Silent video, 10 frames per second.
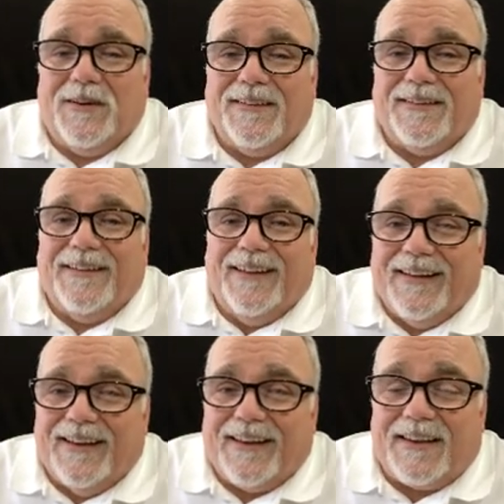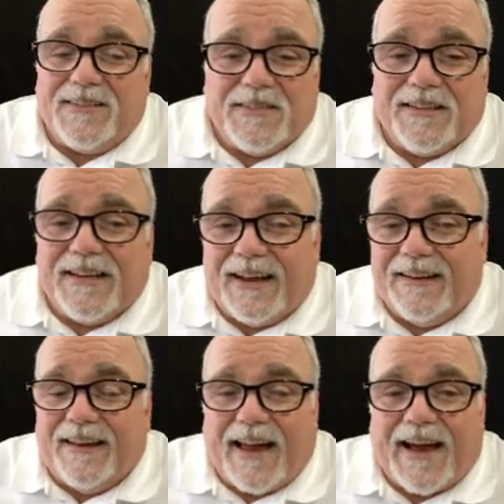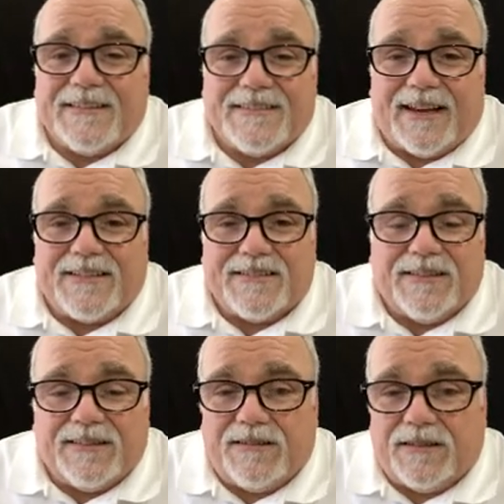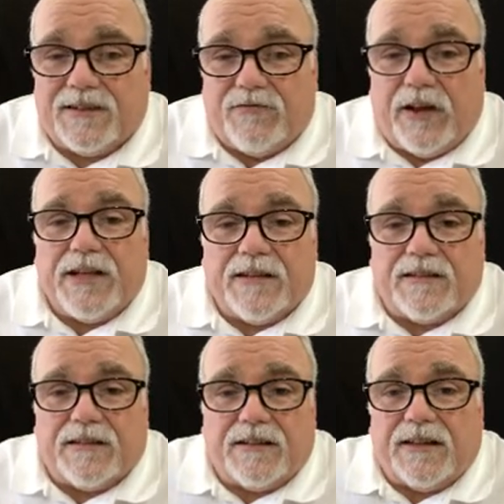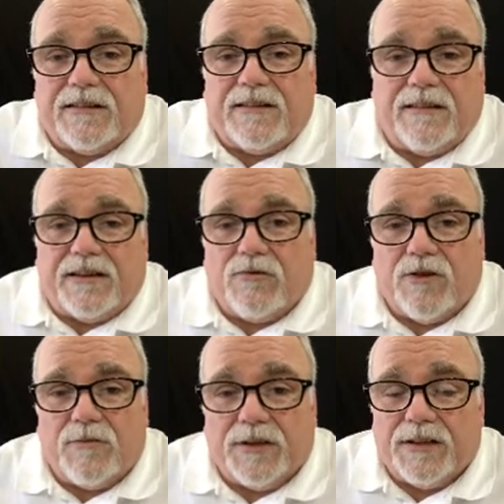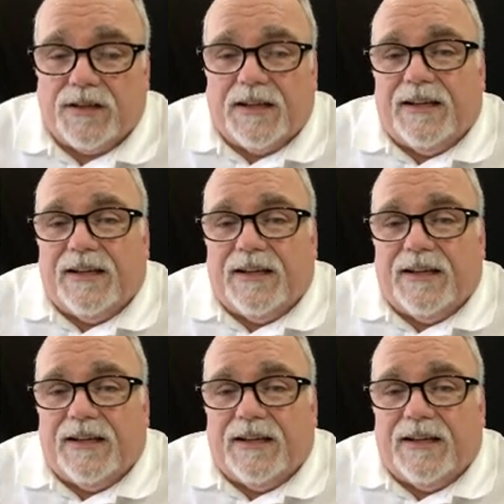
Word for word: want to easily access it and conveniently get to the equipment.